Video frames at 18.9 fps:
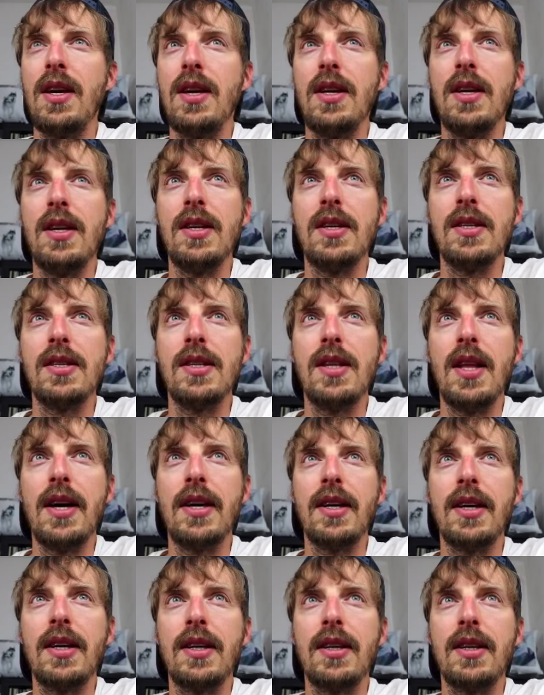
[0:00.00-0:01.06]
is
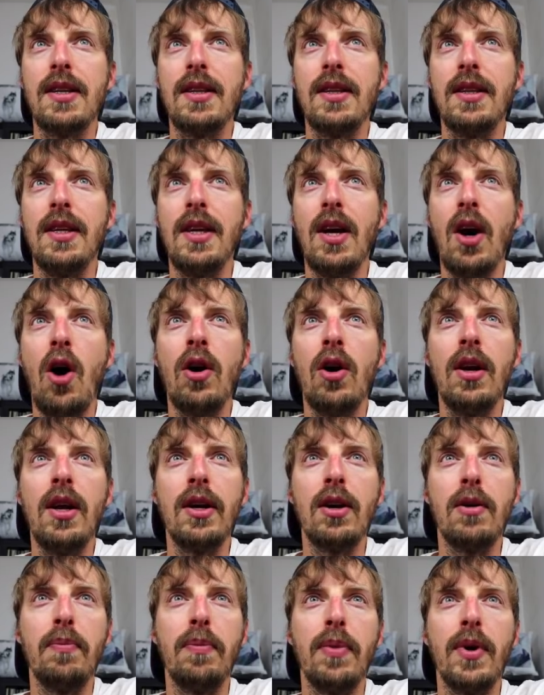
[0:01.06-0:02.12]
like the
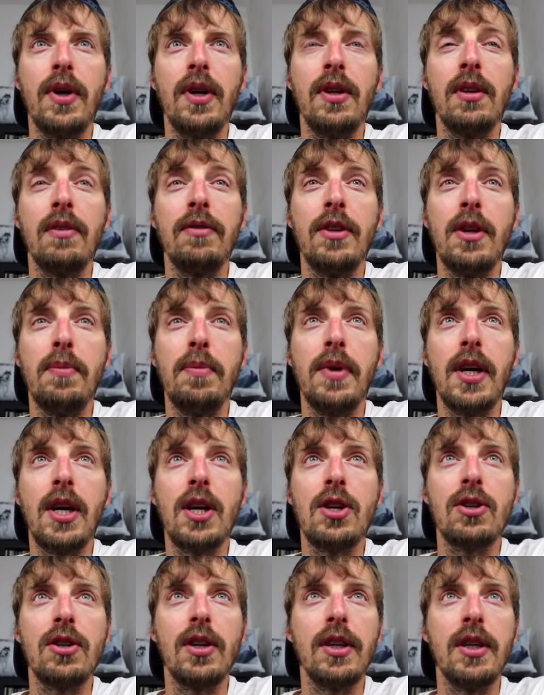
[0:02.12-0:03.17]
only component of the
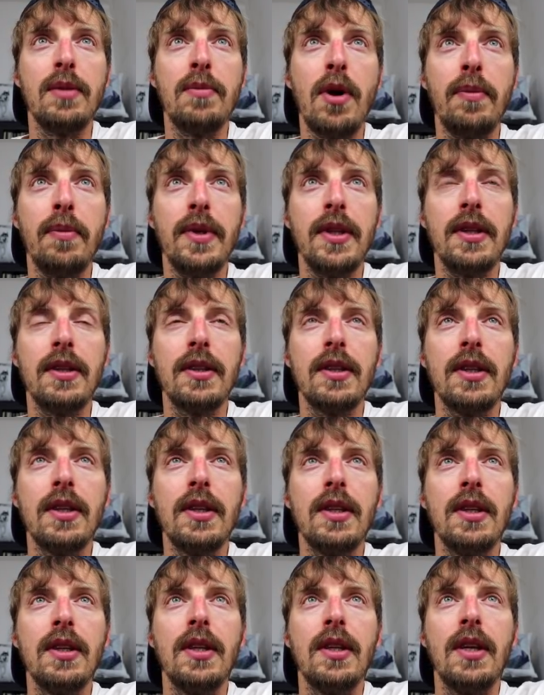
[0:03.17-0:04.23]
application at the moment.
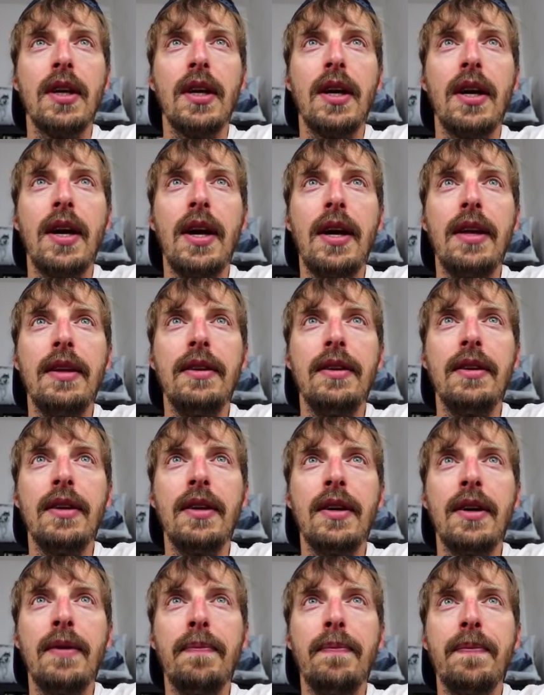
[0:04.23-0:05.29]
And
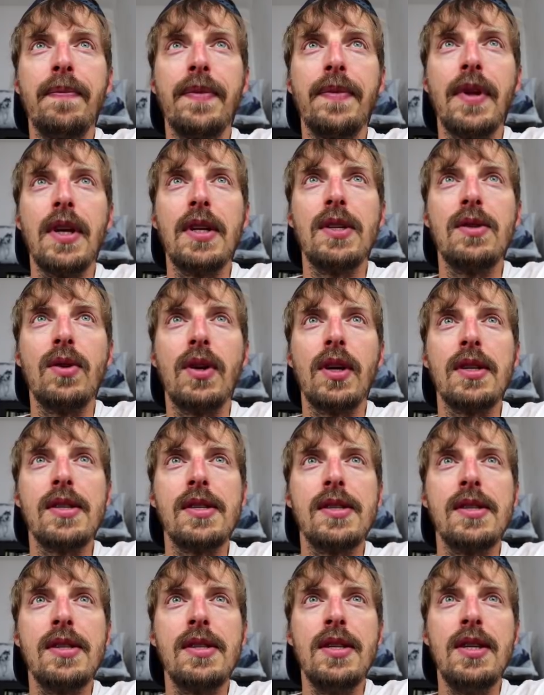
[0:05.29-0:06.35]
as you can
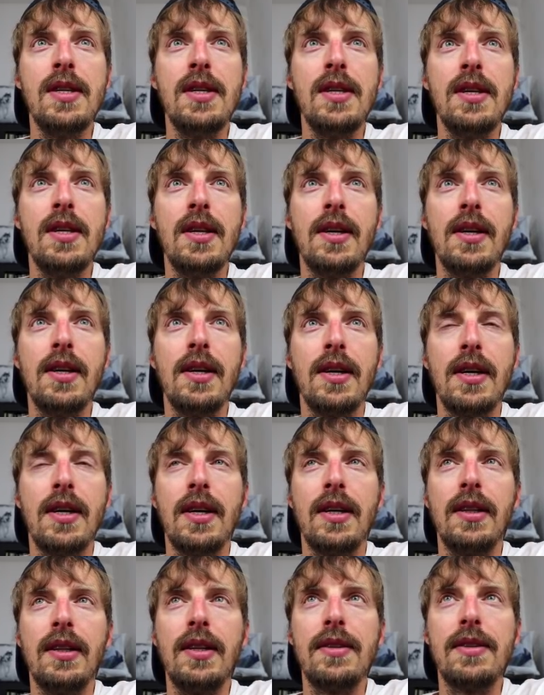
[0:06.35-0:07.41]
see,
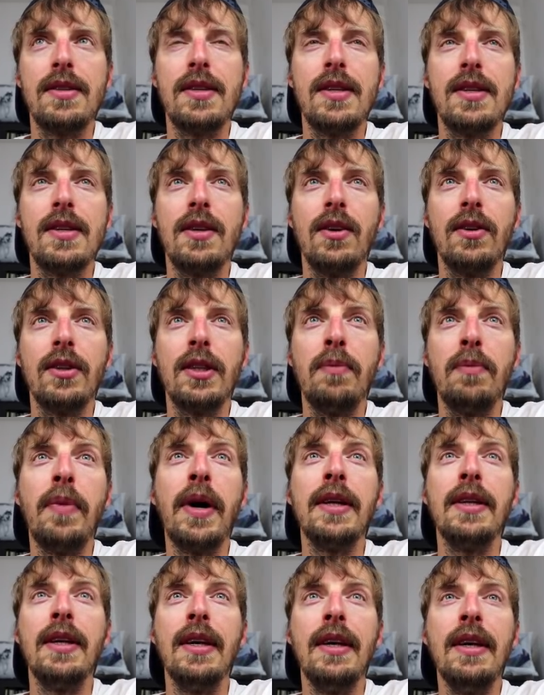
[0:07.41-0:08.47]
this is loaded
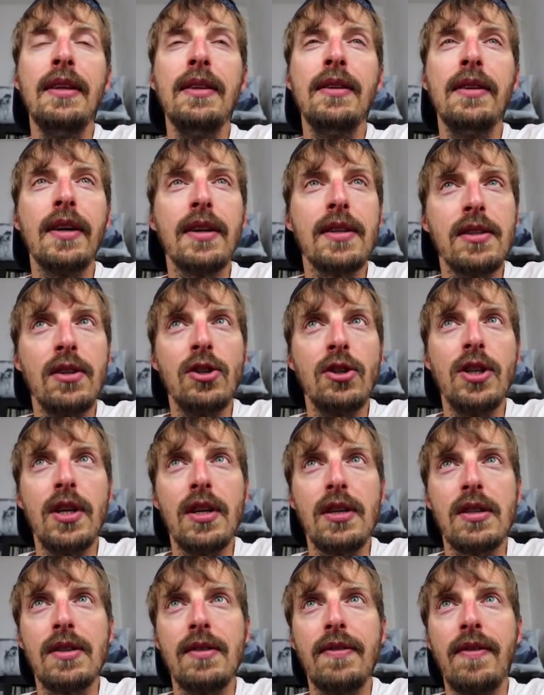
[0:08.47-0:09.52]
by the
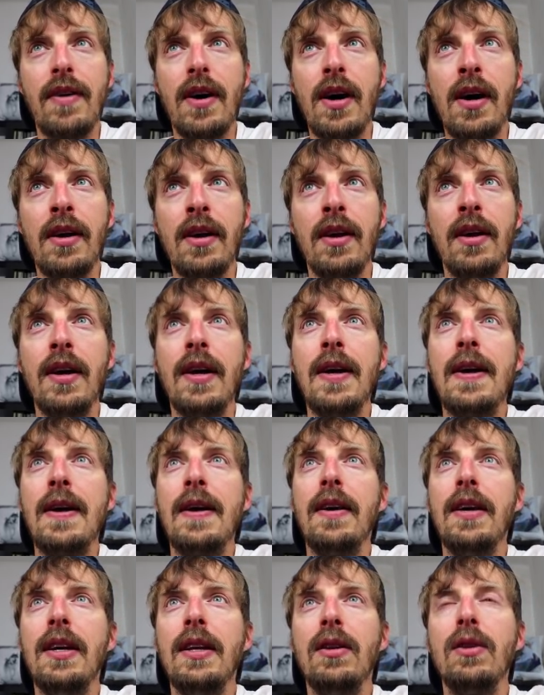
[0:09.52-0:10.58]
index.js file
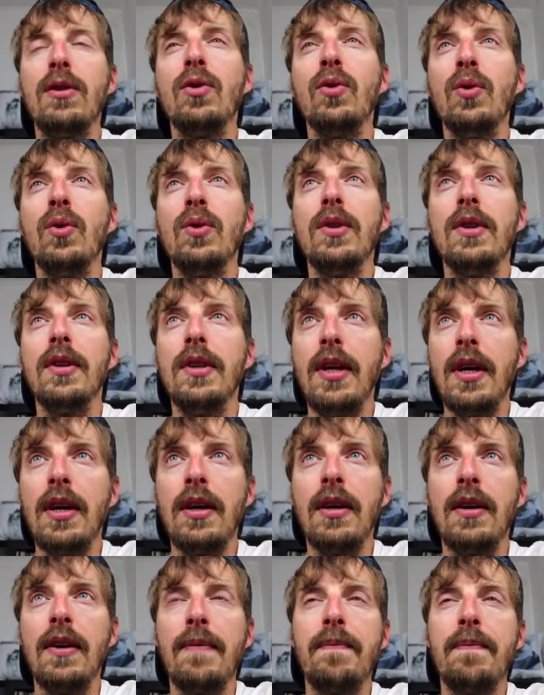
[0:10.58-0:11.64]
into
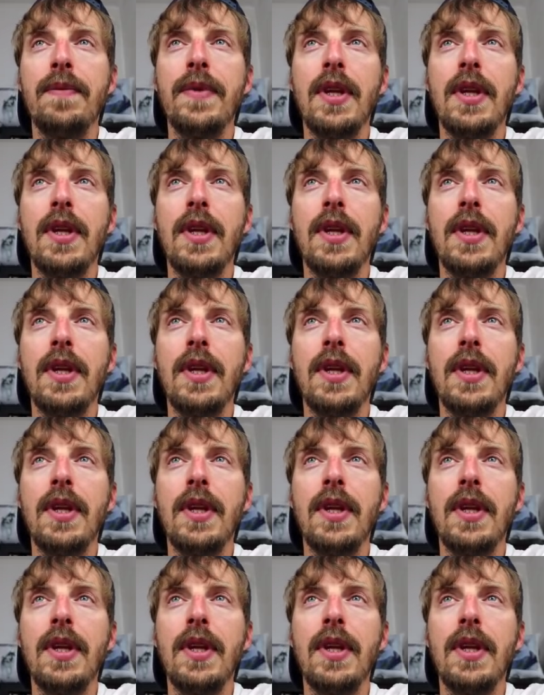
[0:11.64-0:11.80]
the,